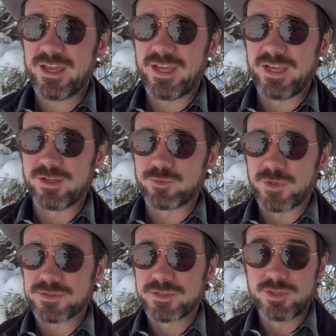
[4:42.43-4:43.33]
And
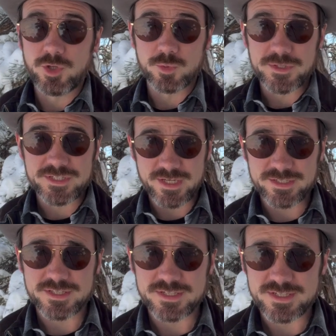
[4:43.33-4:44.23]
with no
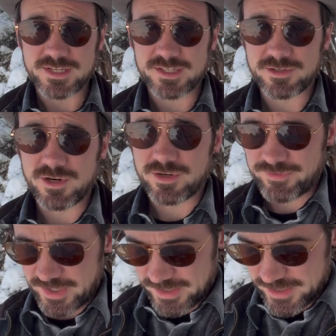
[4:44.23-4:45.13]
redundancies like there are in
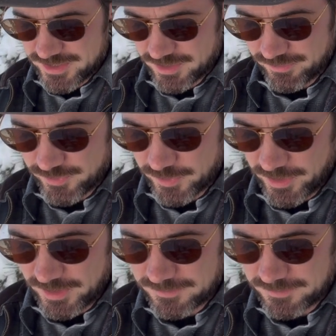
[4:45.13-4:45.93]
Viking Age Younger Futhark.